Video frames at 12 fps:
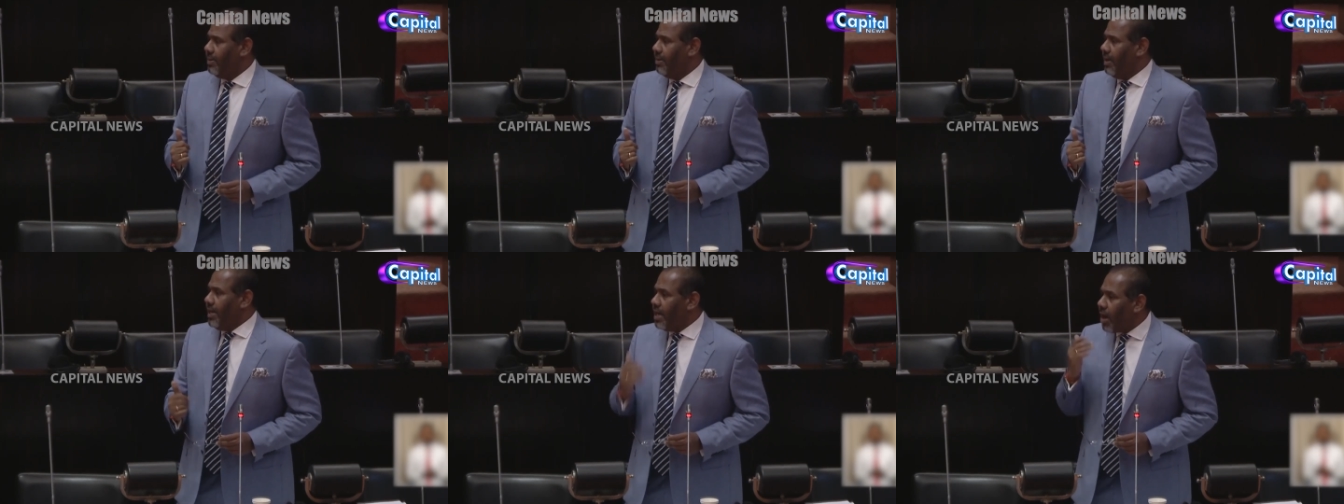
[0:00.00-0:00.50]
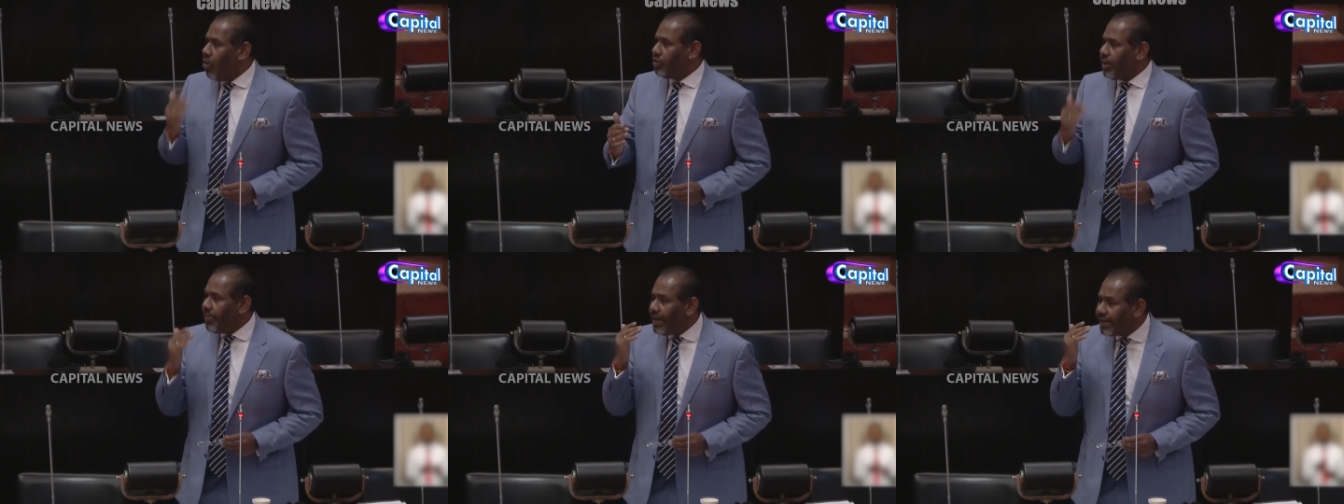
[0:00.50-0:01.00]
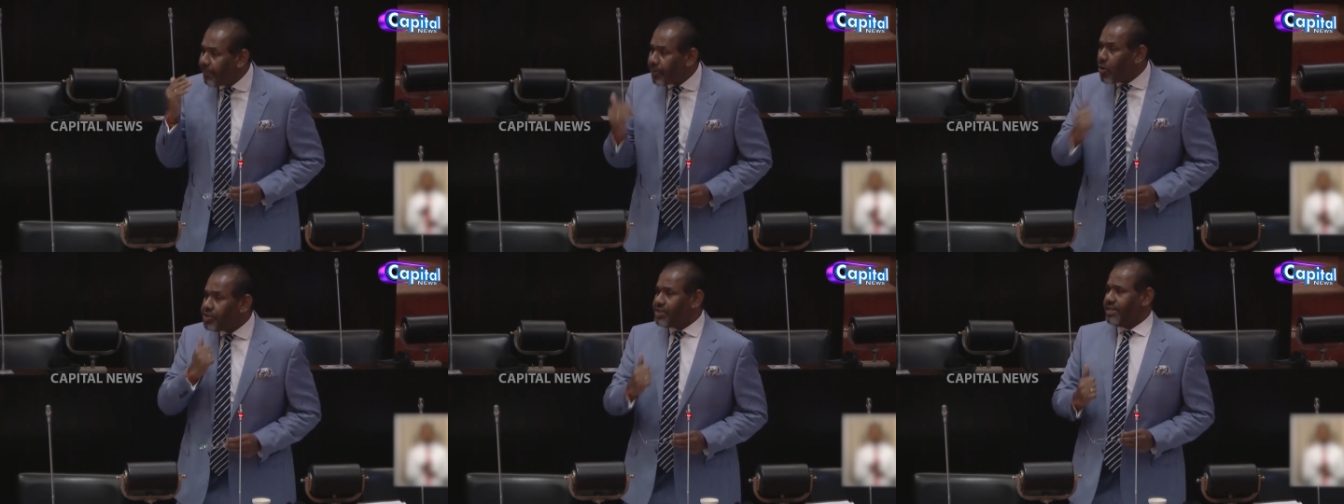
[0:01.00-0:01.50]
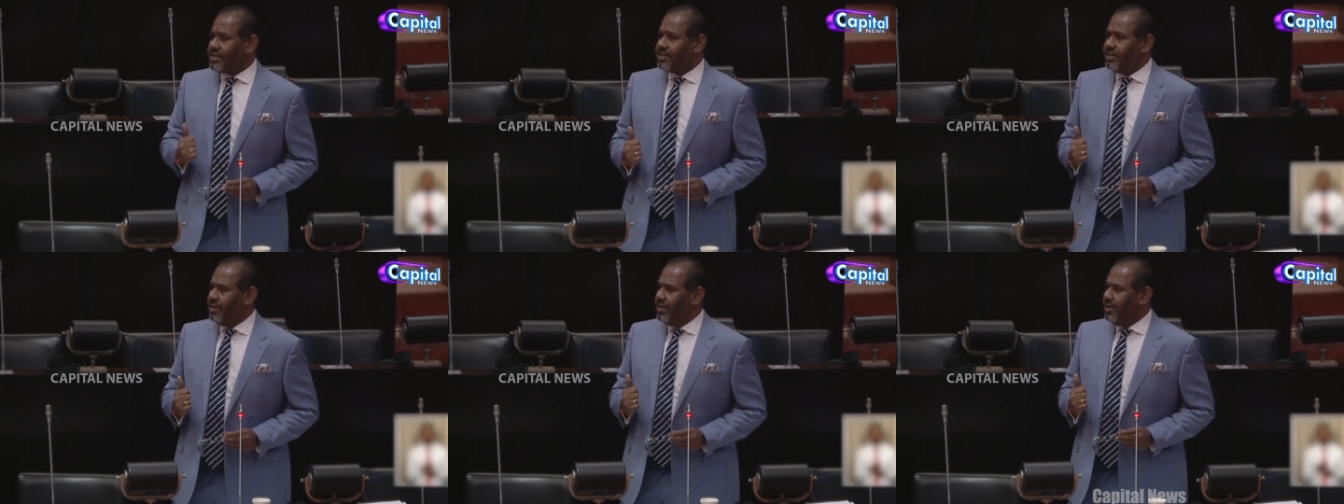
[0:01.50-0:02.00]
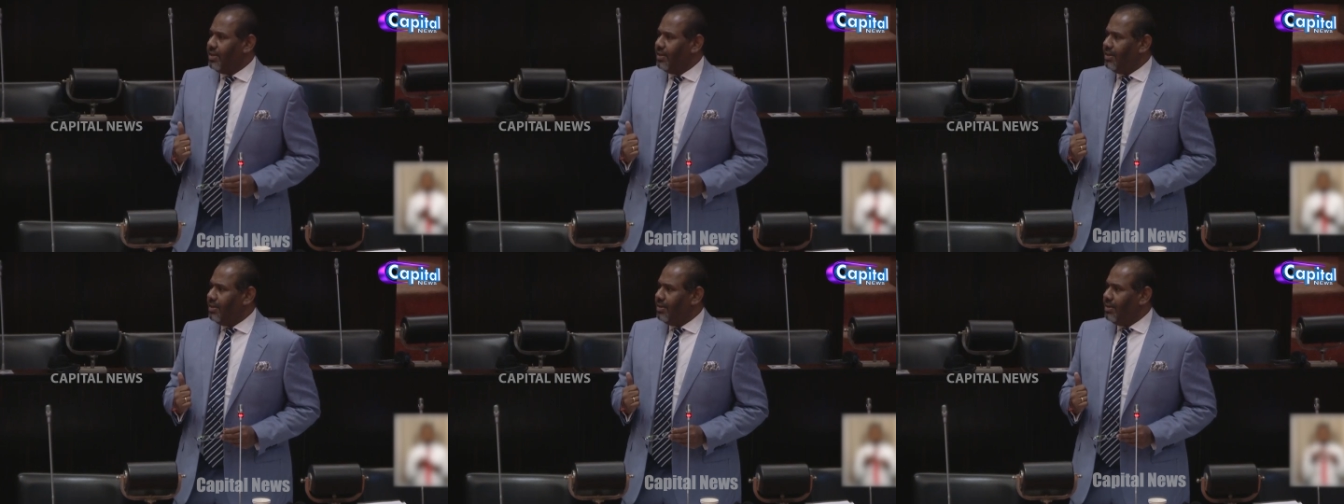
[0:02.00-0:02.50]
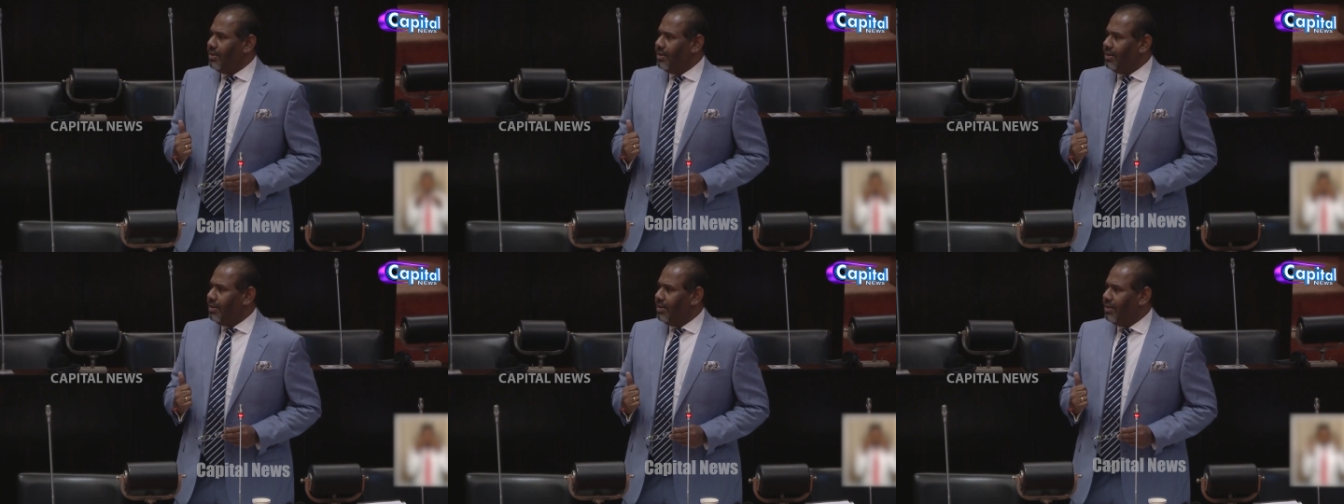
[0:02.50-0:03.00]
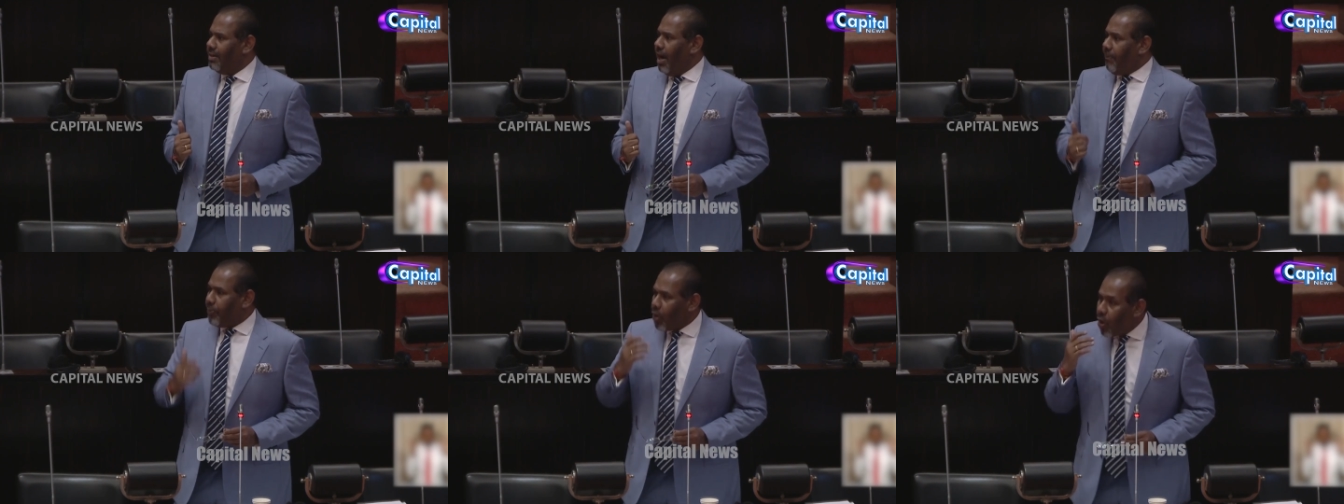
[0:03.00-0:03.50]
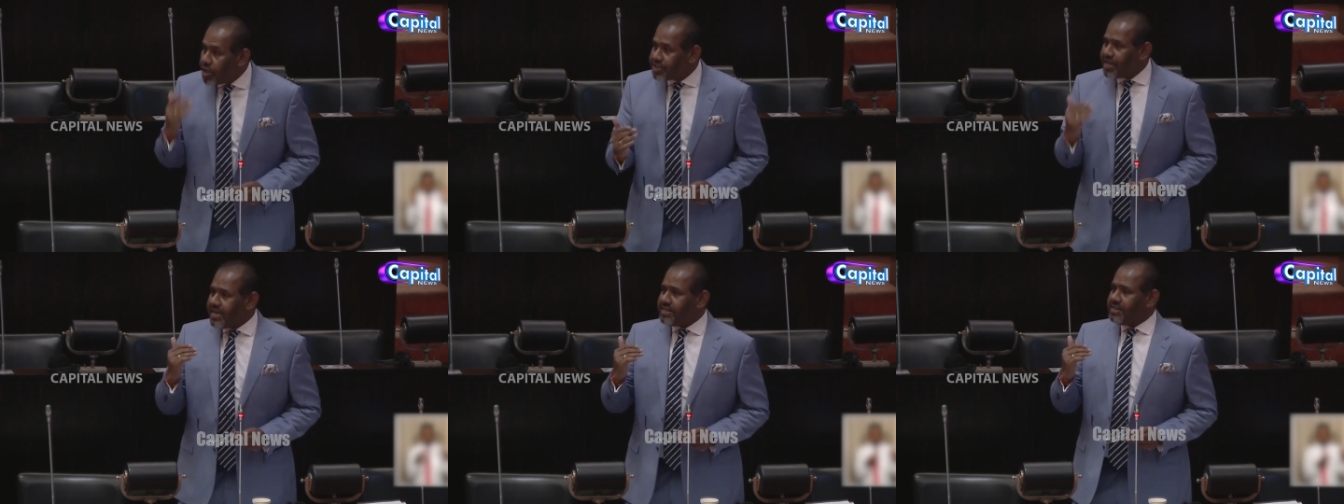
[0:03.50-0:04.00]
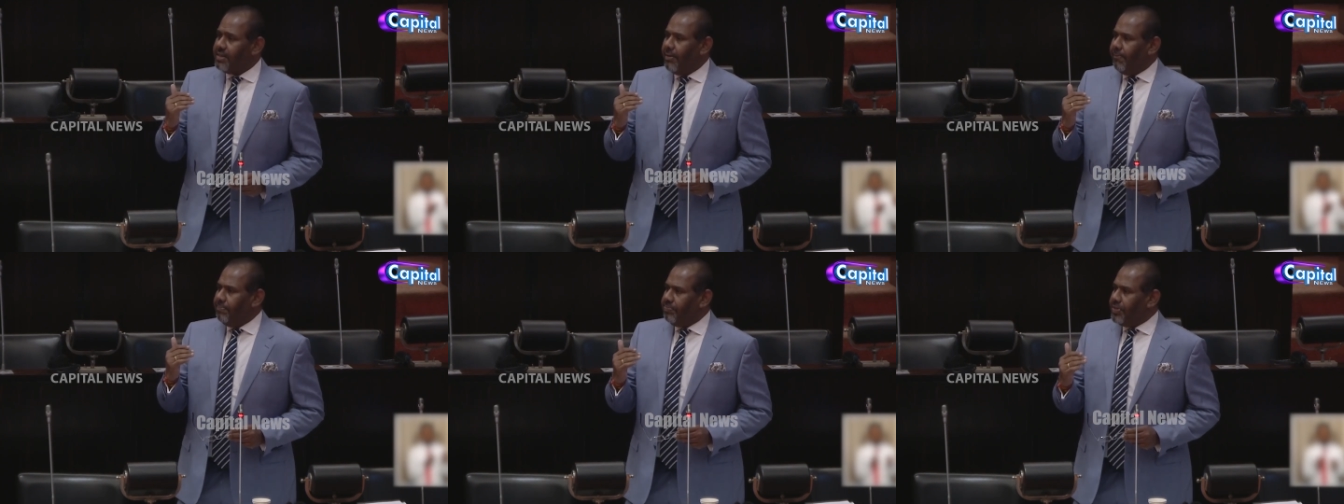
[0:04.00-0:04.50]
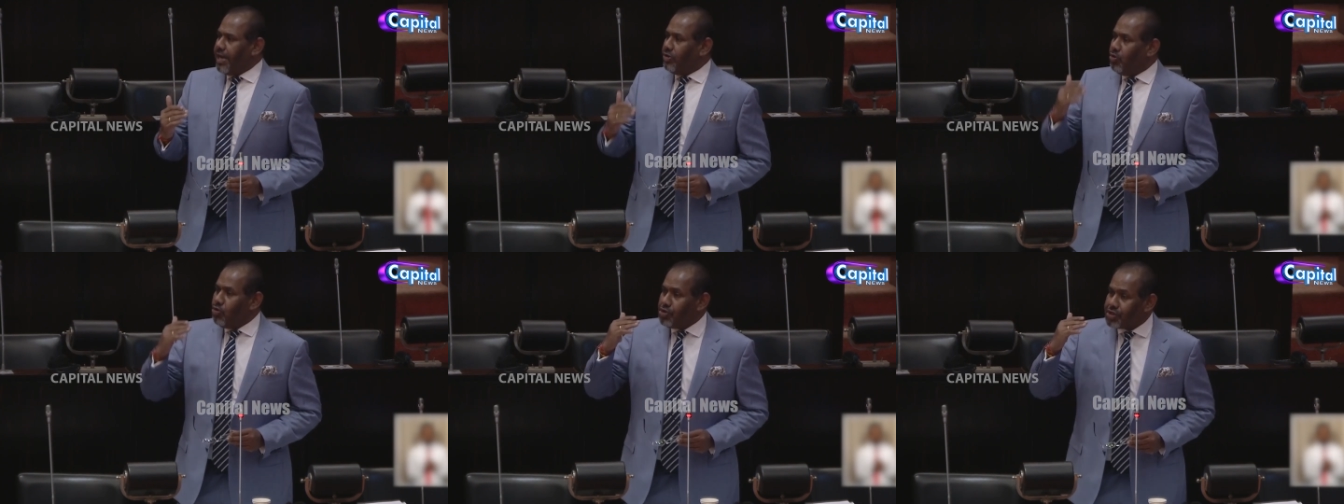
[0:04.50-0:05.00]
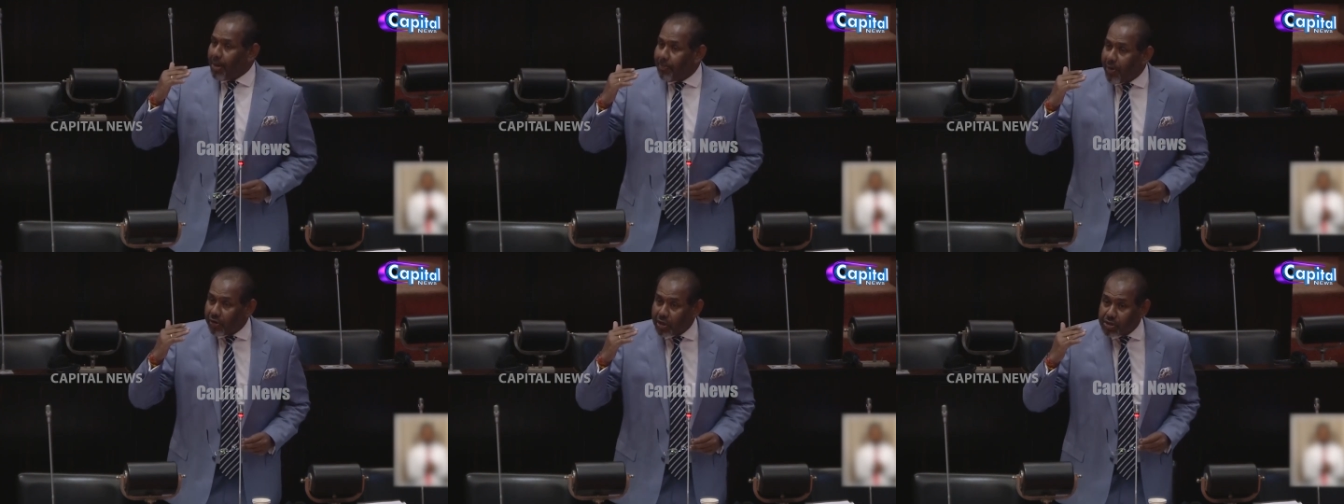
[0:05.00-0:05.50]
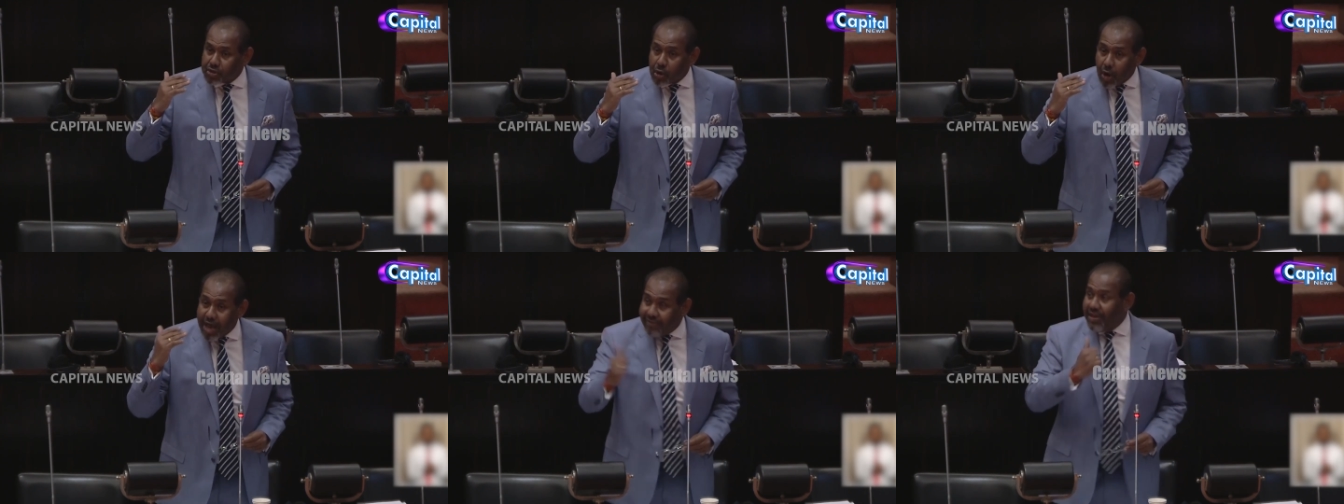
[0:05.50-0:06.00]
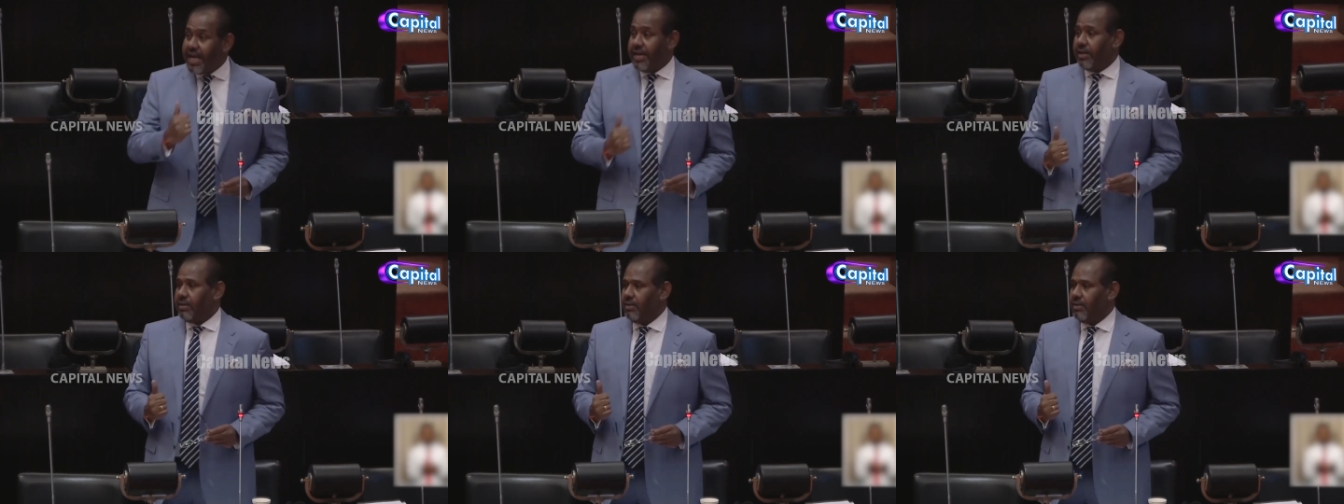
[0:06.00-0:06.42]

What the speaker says: an accountability process. A process that you supported so heavily,